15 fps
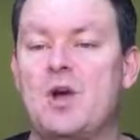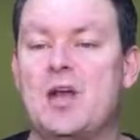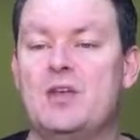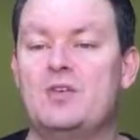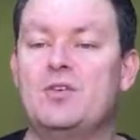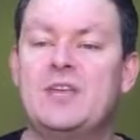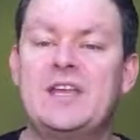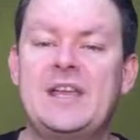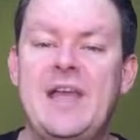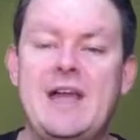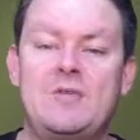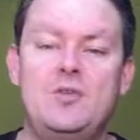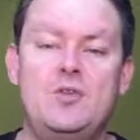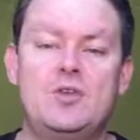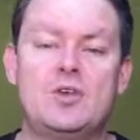by looking
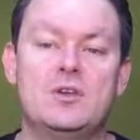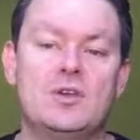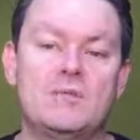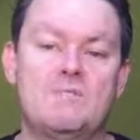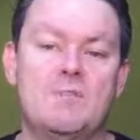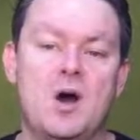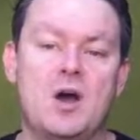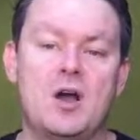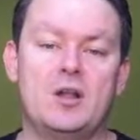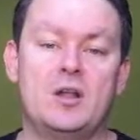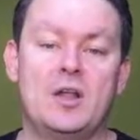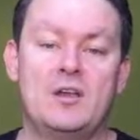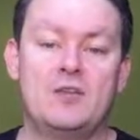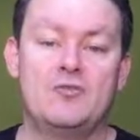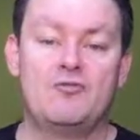how you can
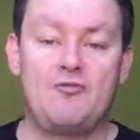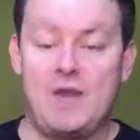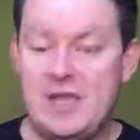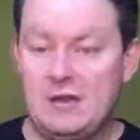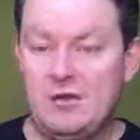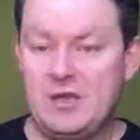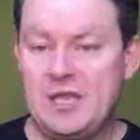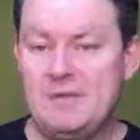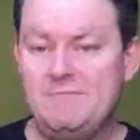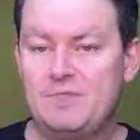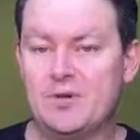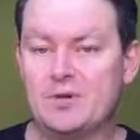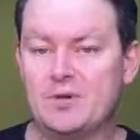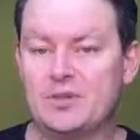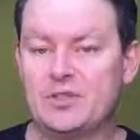compile great-looking
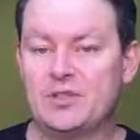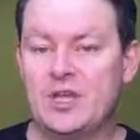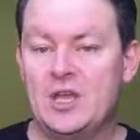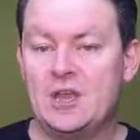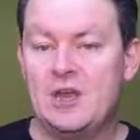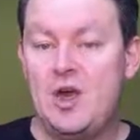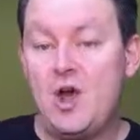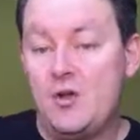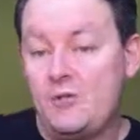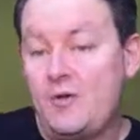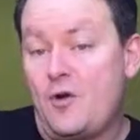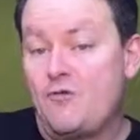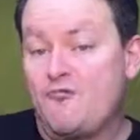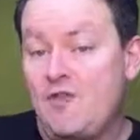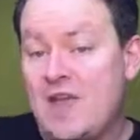books
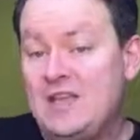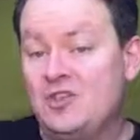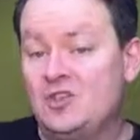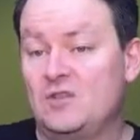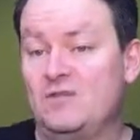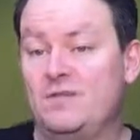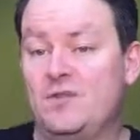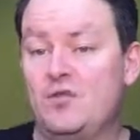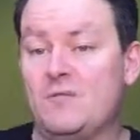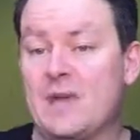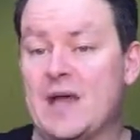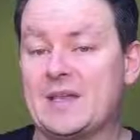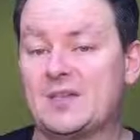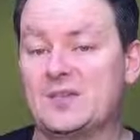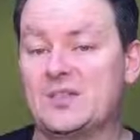over a range of
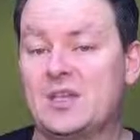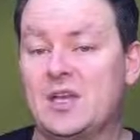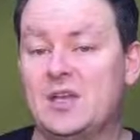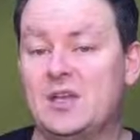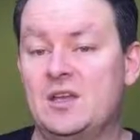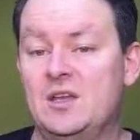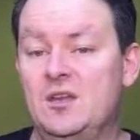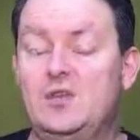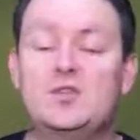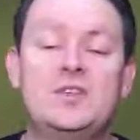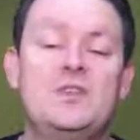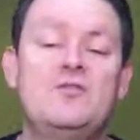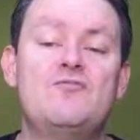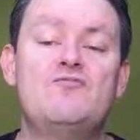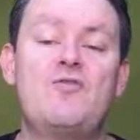formats
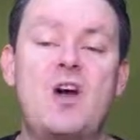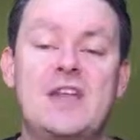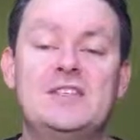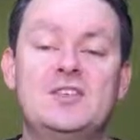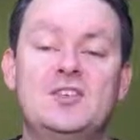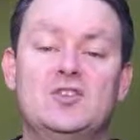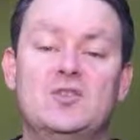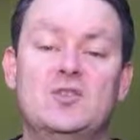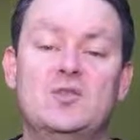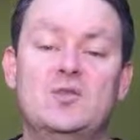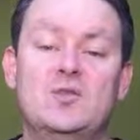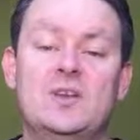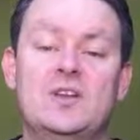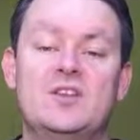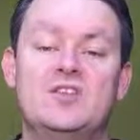using the writing
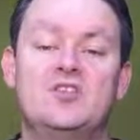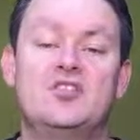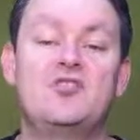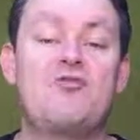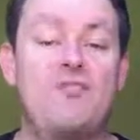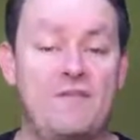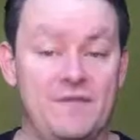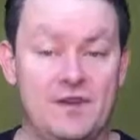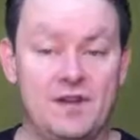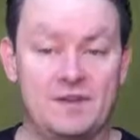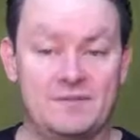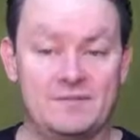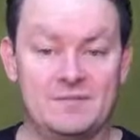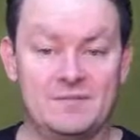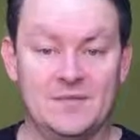tool
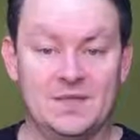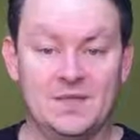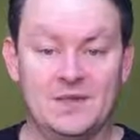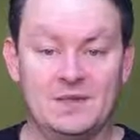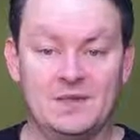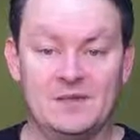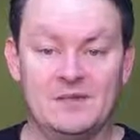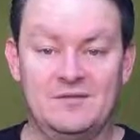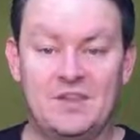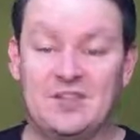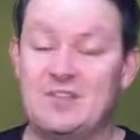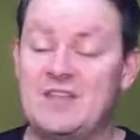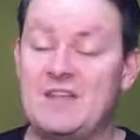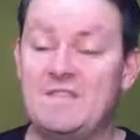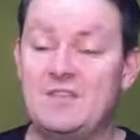Scrivener,
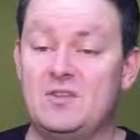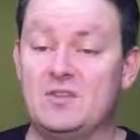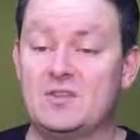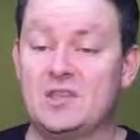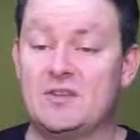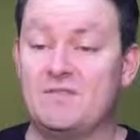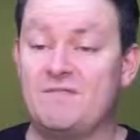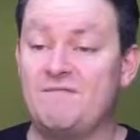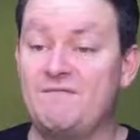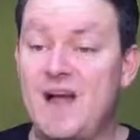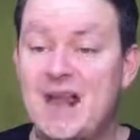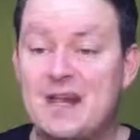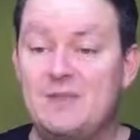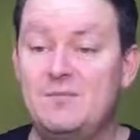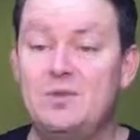thus saving yourself
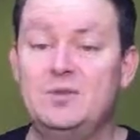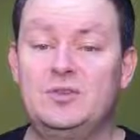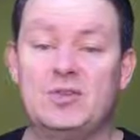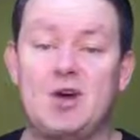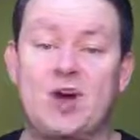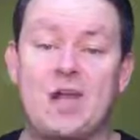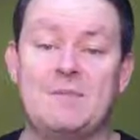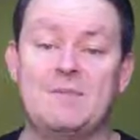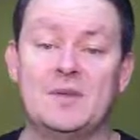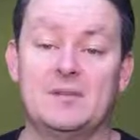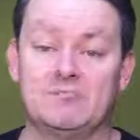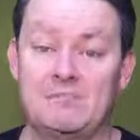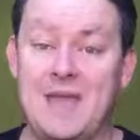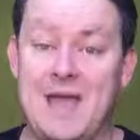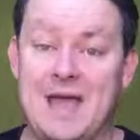valuable time
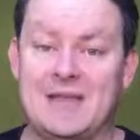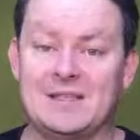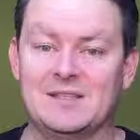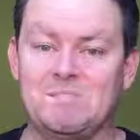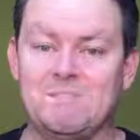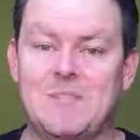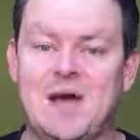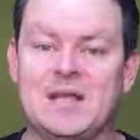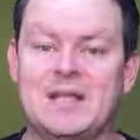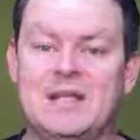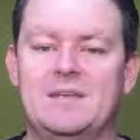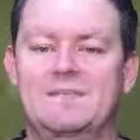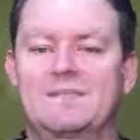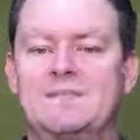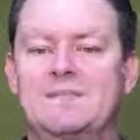and money.